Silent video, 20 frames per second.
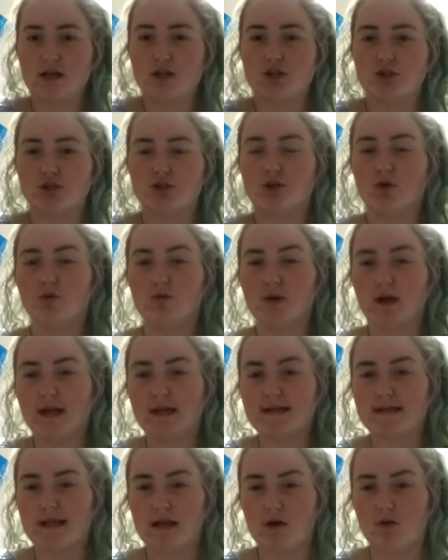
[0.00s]
so
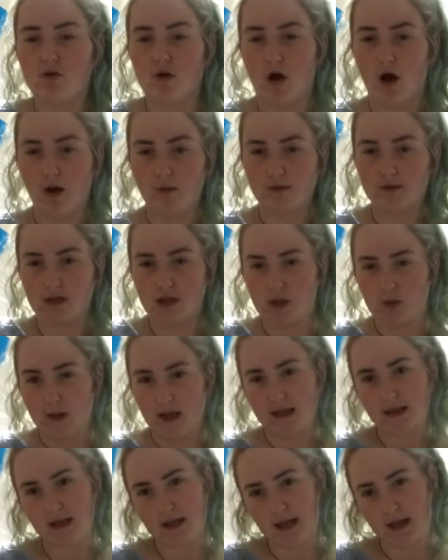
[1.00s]
nicely cropped that you
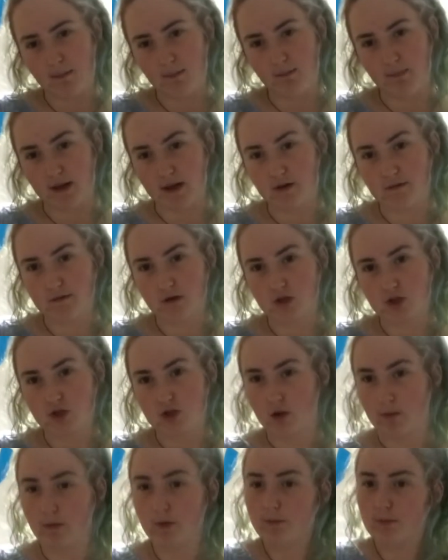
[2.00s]
get the like bit of your
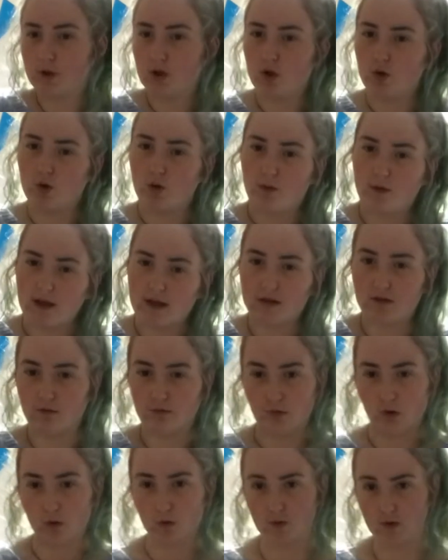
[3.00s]
stomach but you don't get the
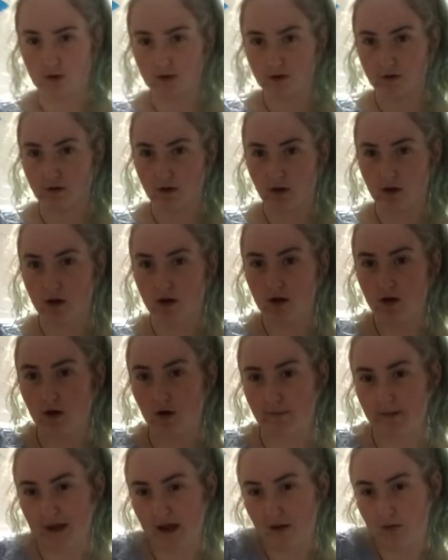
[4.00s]
rolls
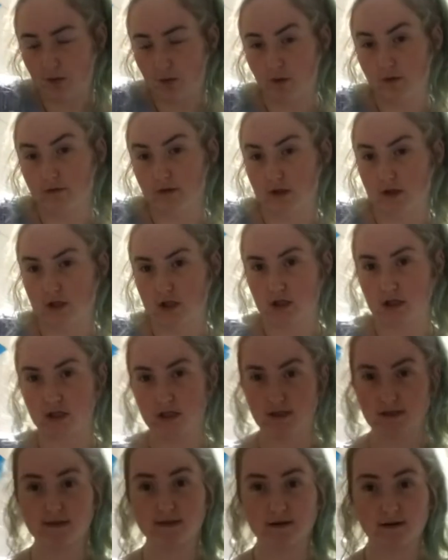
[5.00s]
coming out over the jeans.